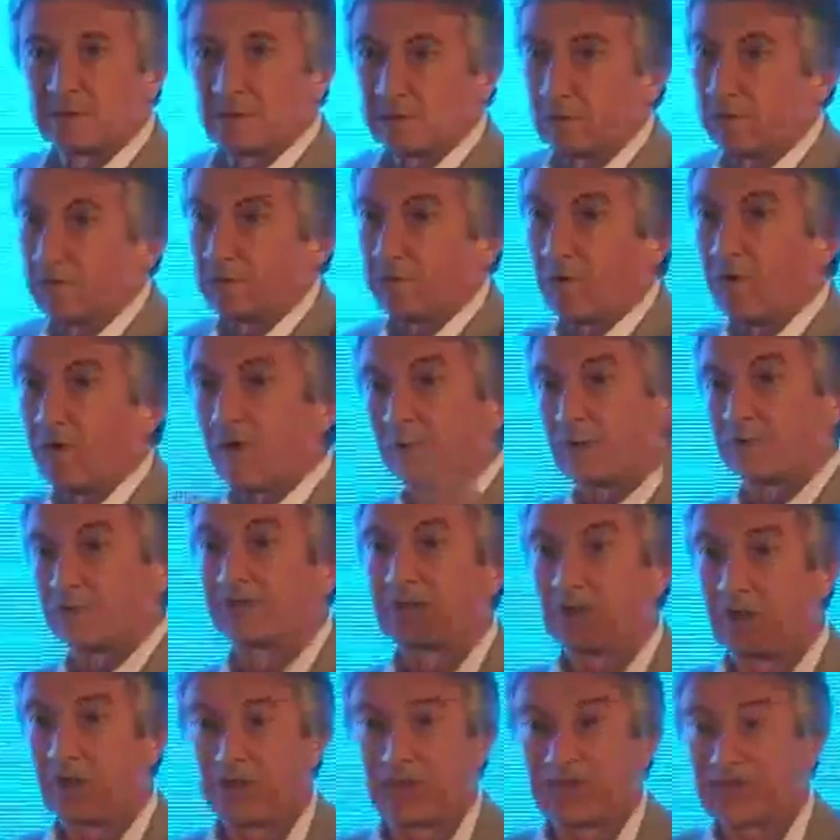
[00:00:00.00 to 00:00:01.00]
or all of
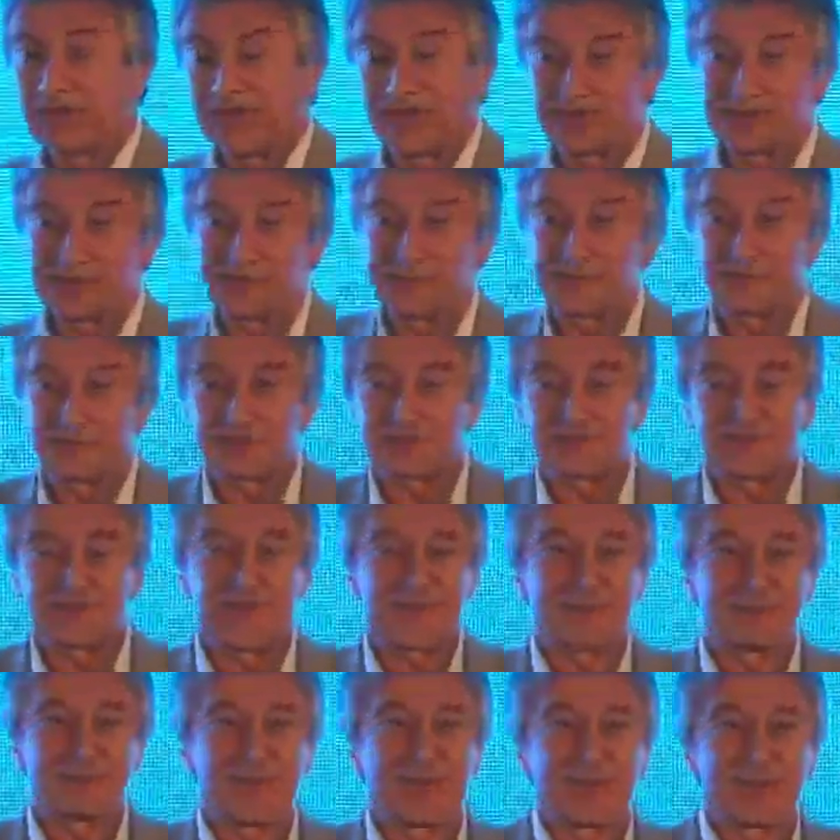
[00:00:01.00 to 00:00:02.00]
the online activities for
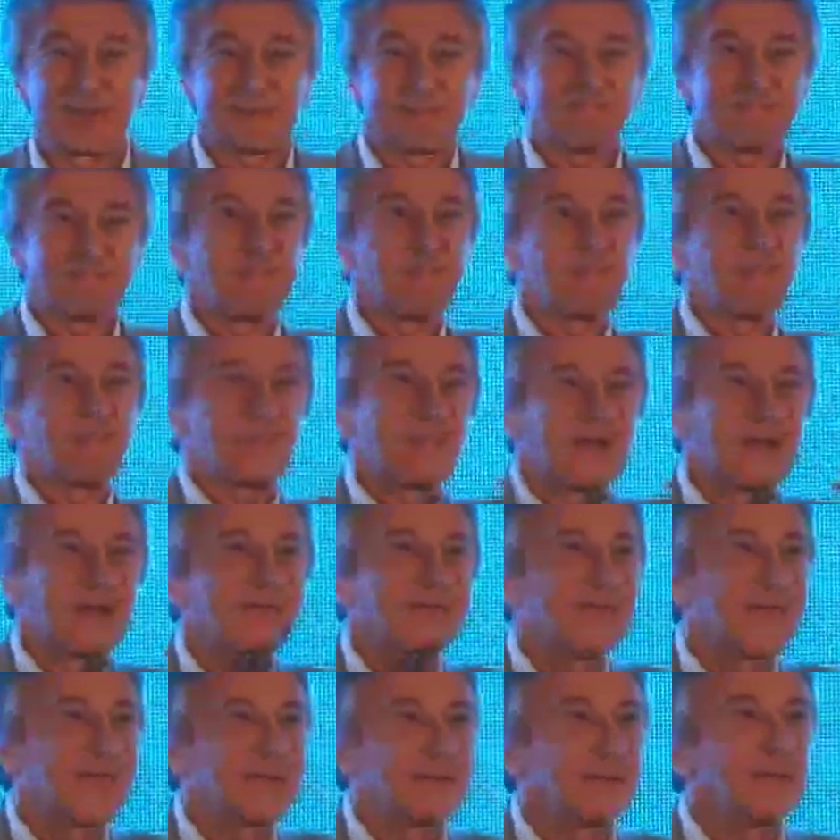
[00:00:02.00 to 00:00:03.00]
that matter,
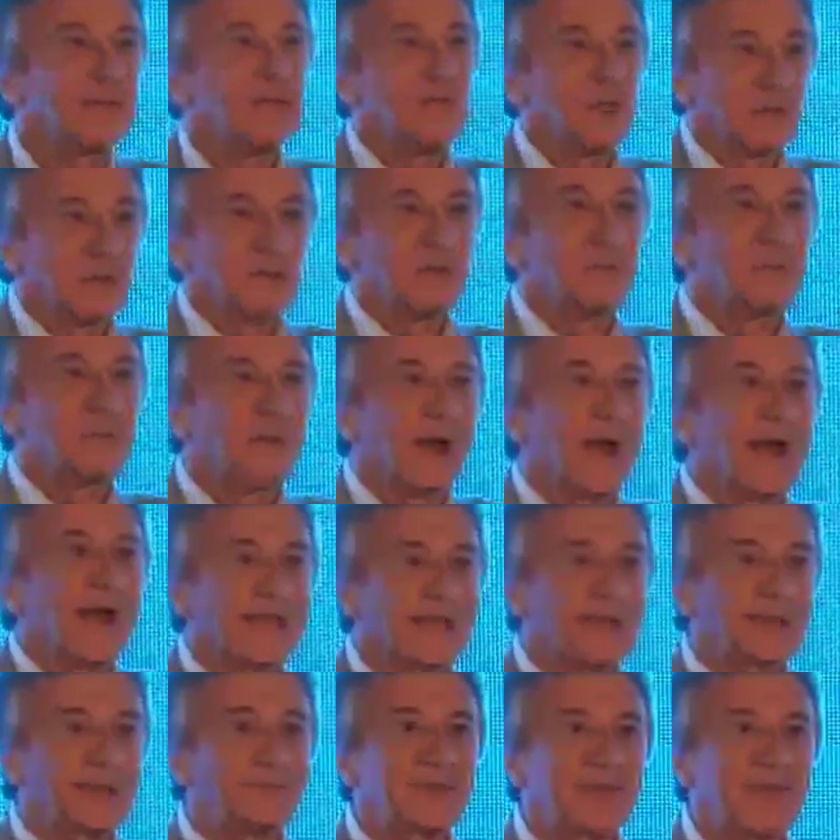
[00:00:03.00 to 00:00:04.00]
and then the
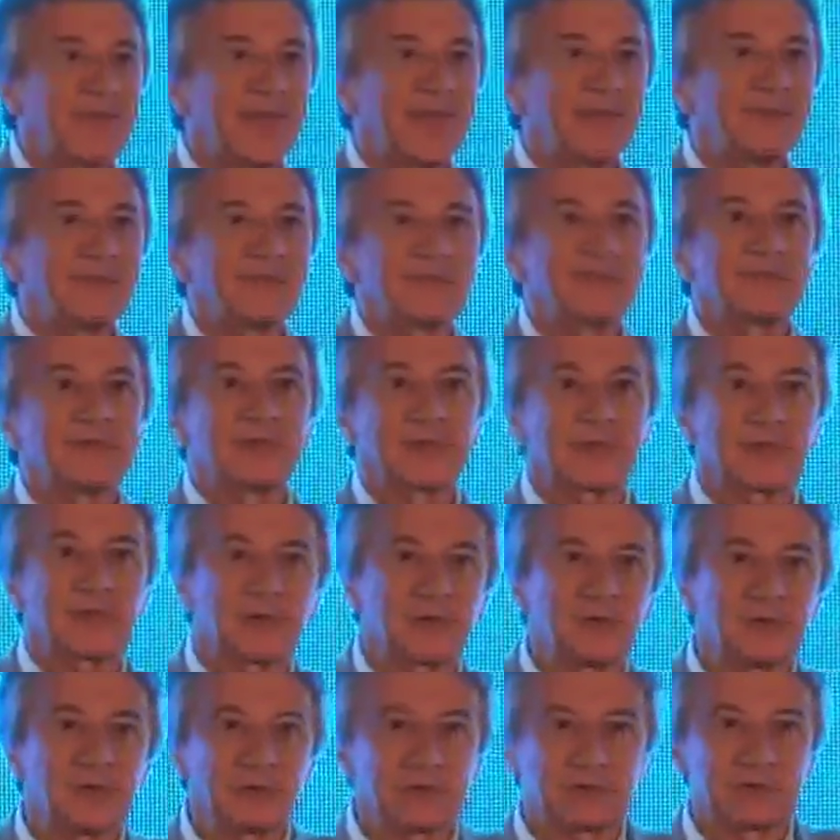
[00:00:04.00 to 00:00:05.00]
buying behavior that
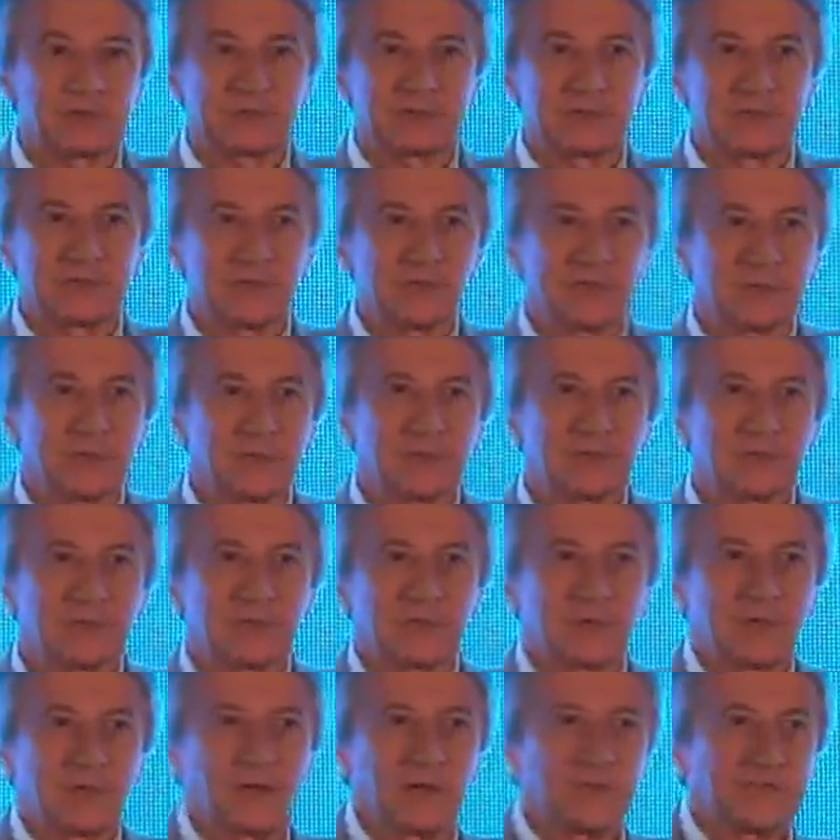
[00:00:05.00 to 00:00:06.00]
occurs
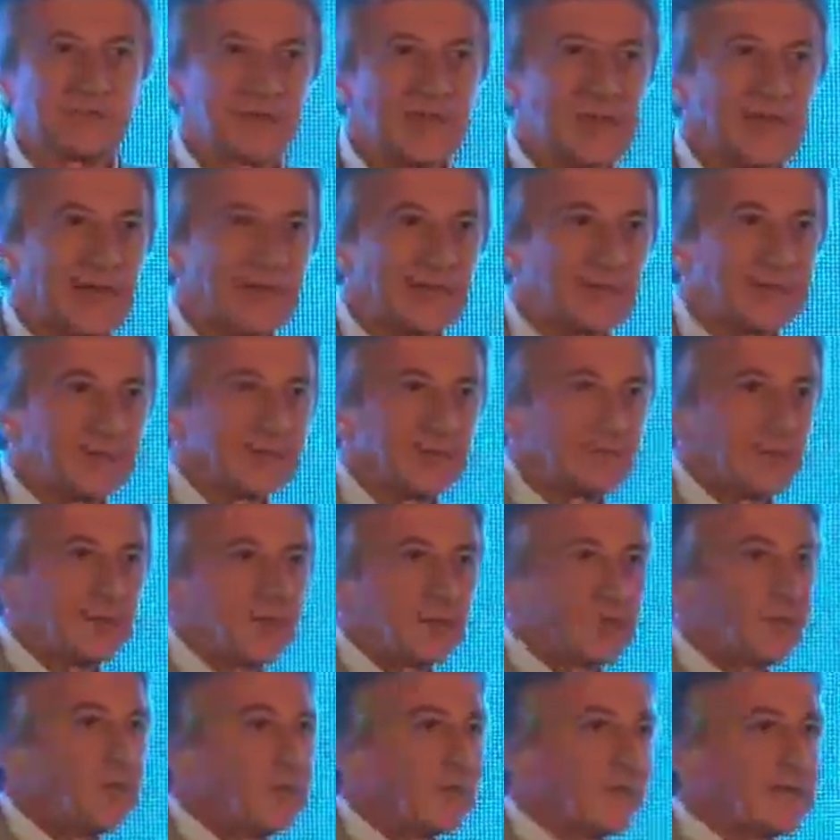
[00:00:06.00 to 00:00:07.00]
offline.
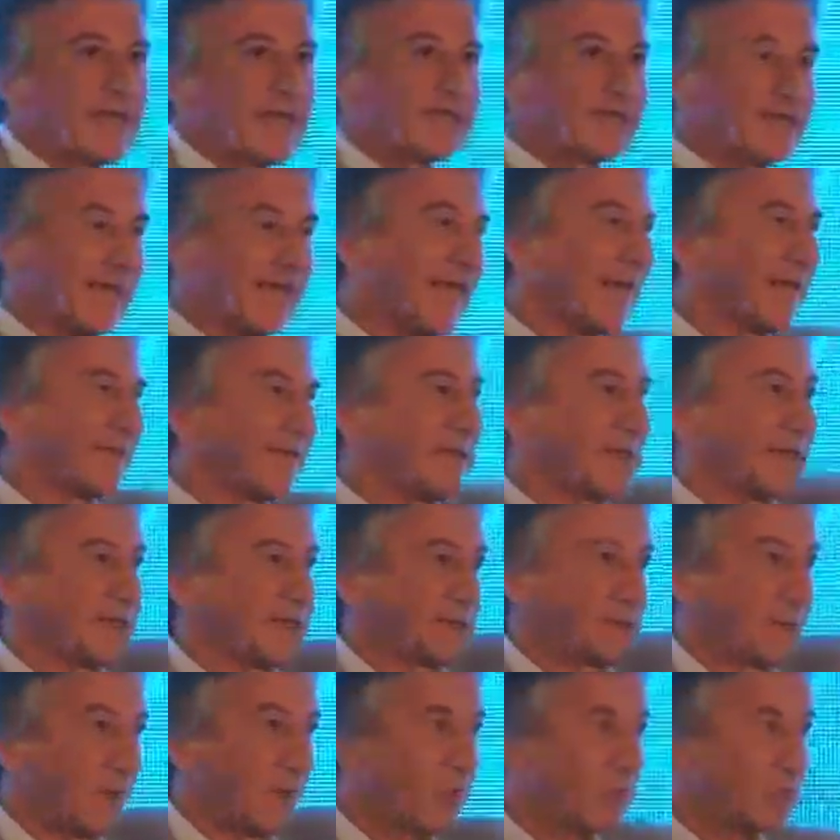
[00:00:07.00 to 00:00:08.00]
You can then take the
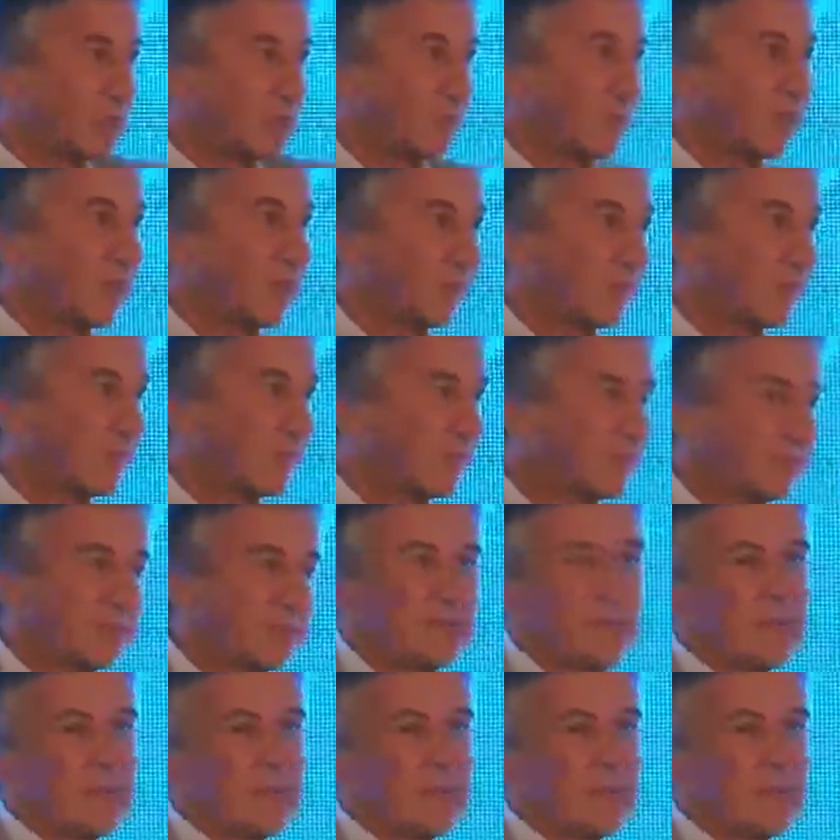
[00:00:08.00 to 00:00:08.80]
exposed people,